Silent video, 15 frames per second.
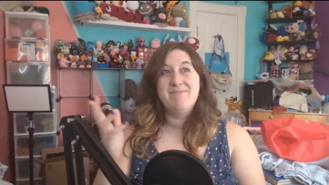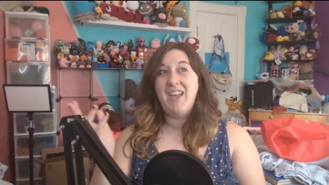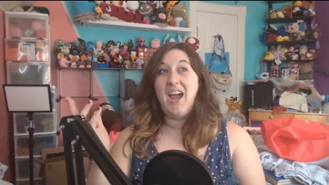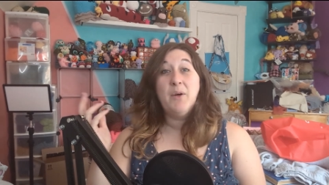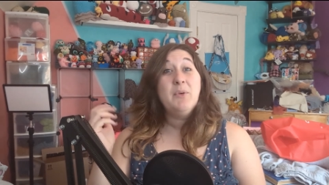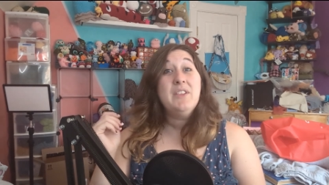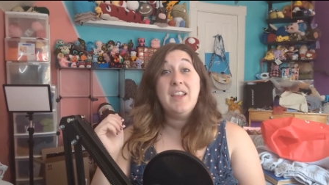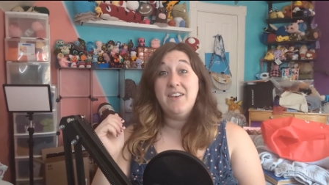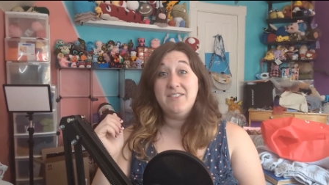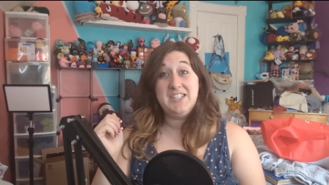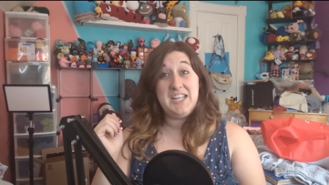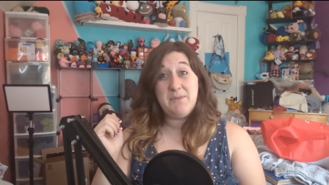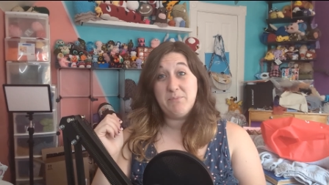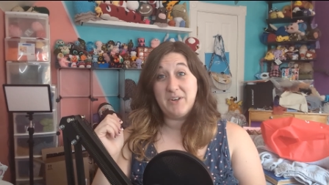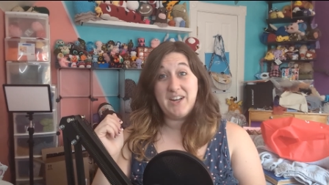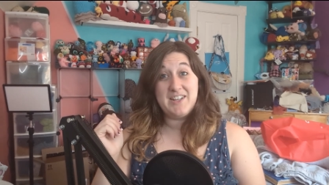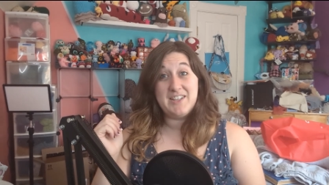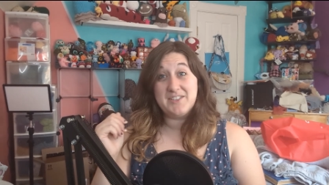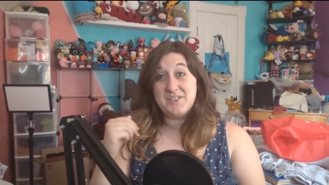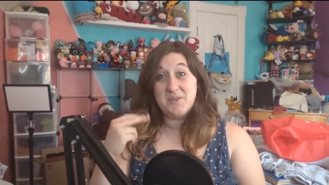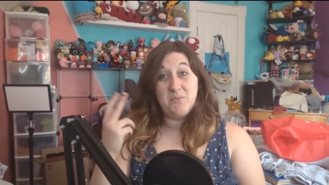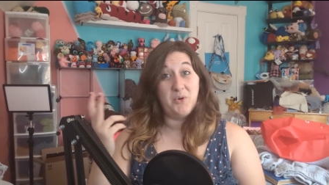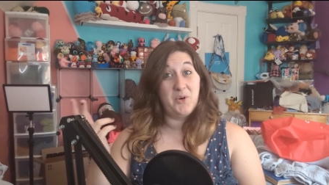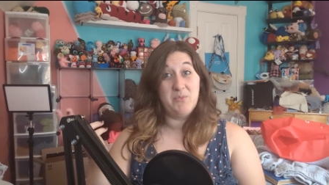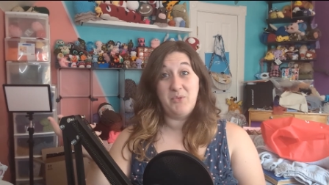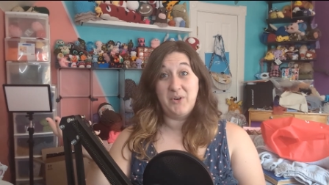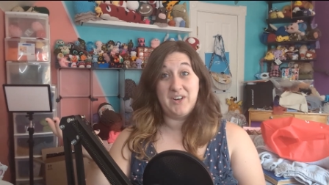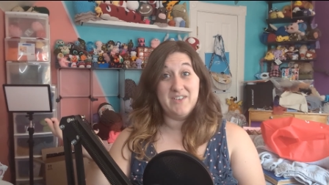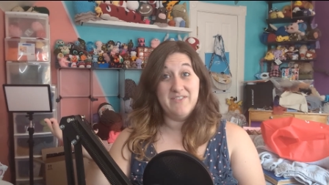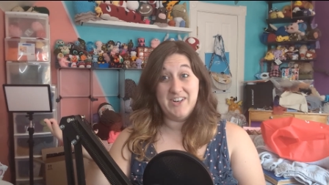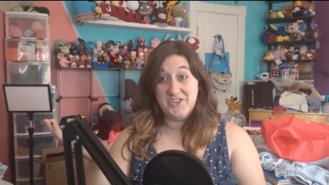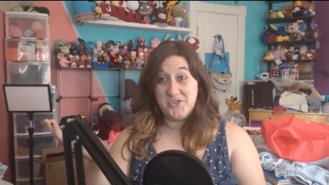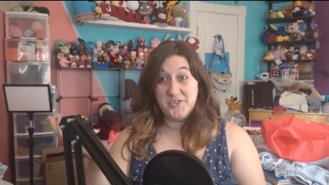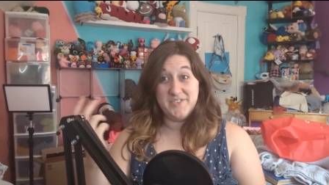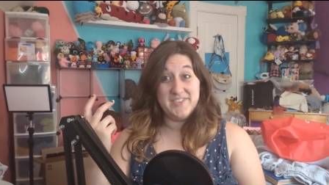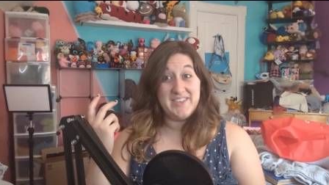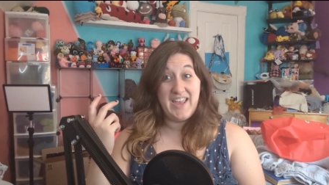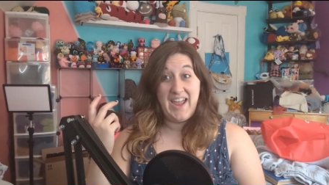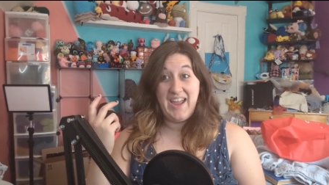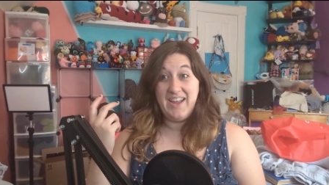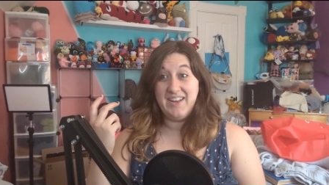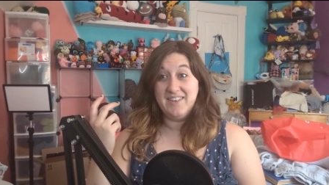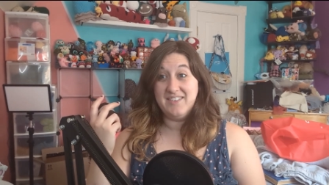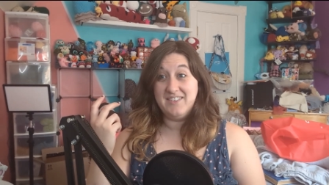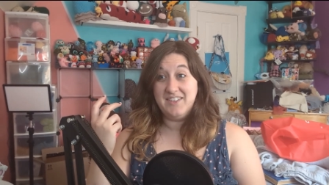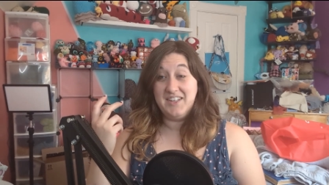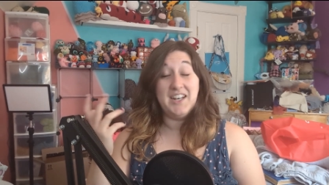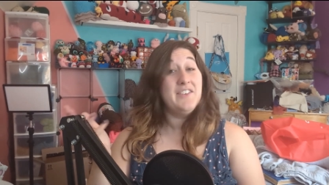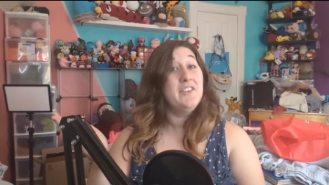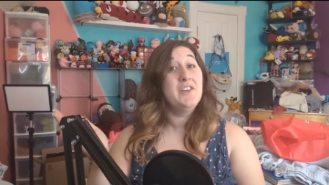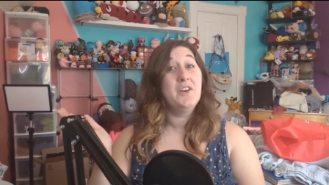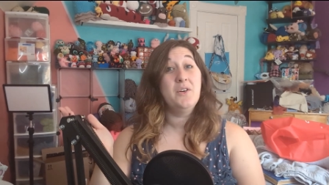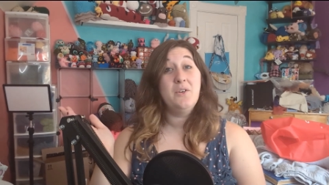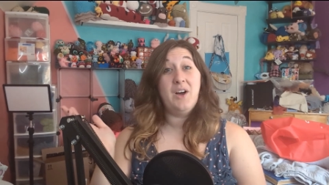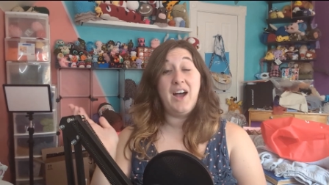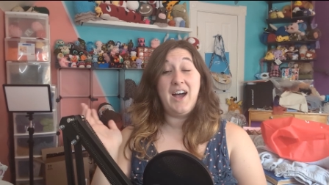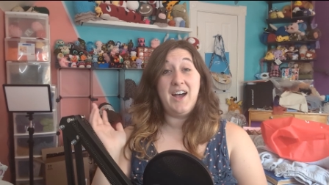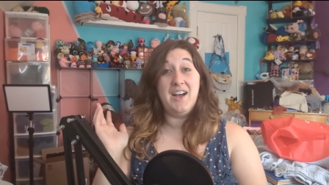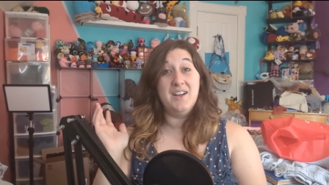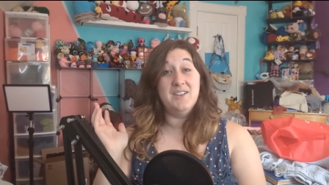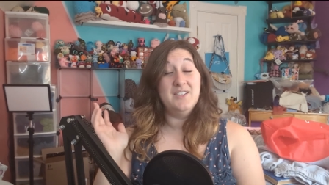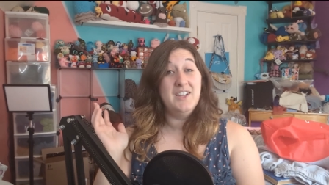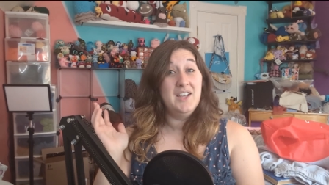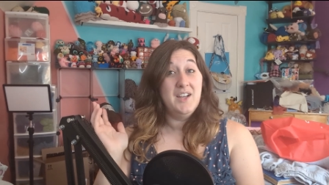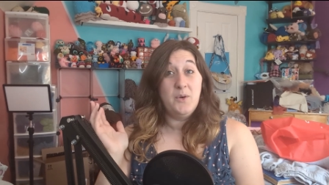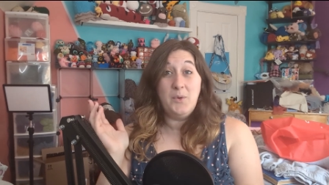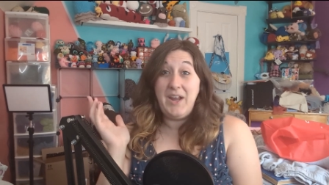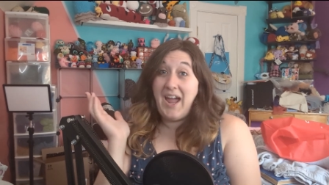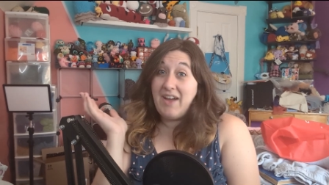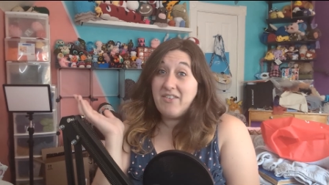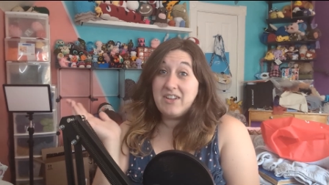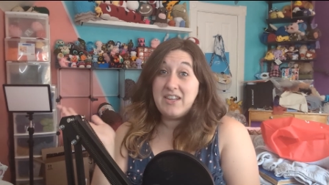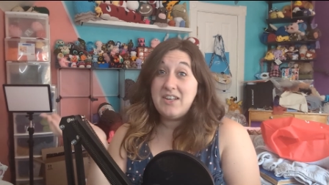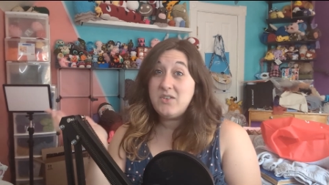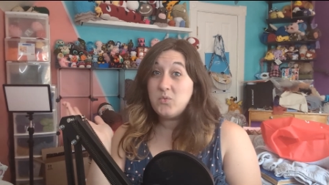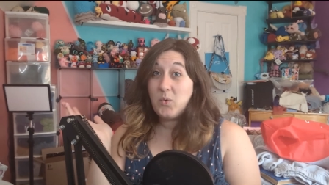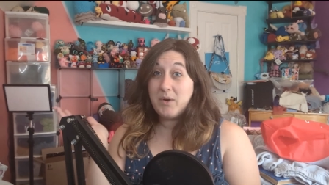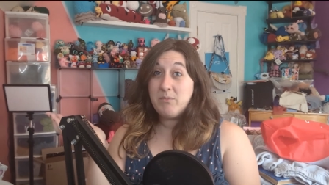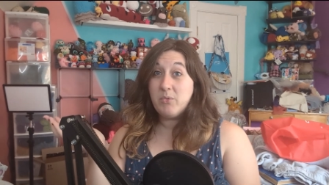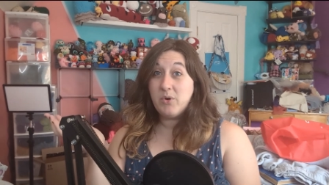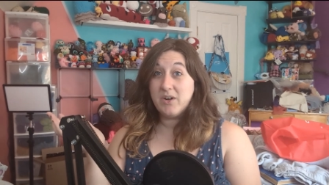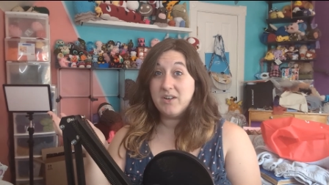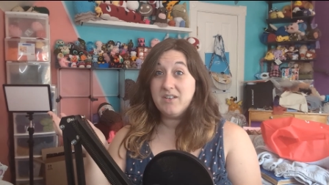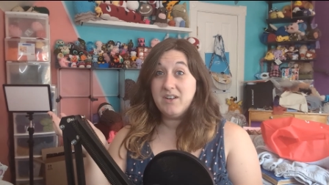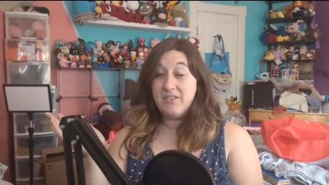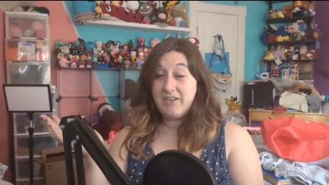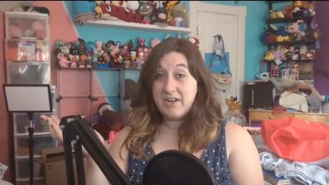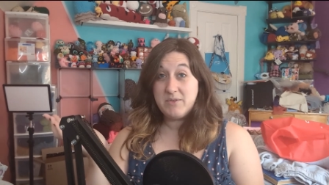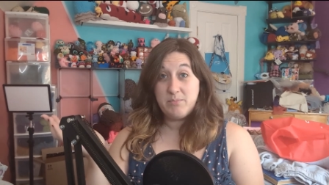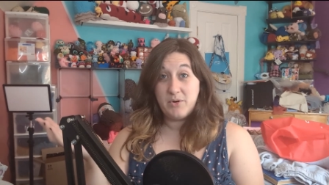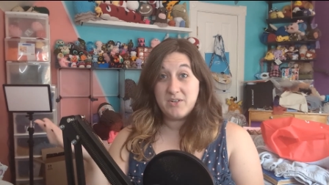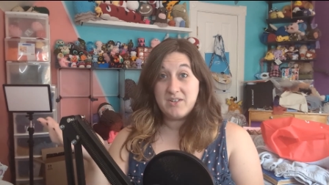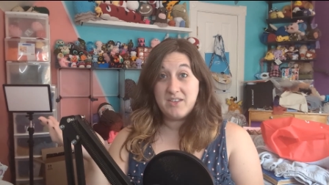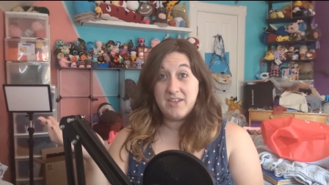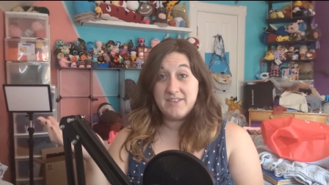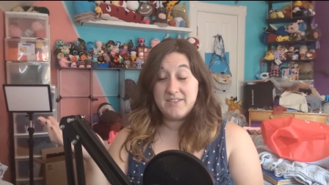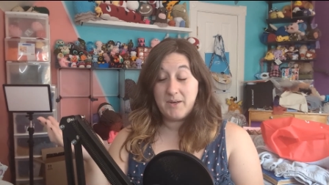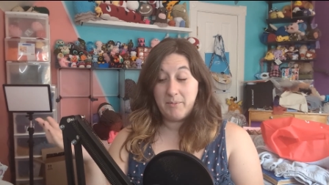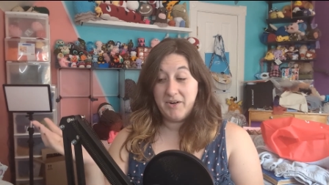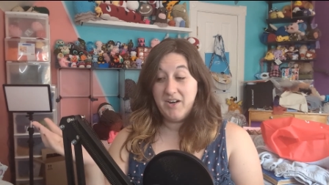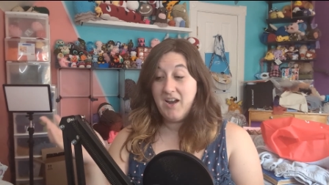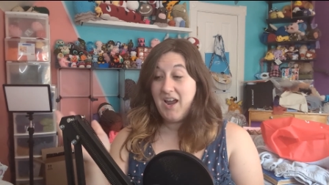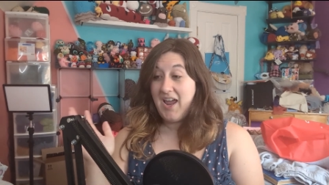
I would love to keep bringing this to more and more conventions, and you never know, we have at least one more event booked this summer,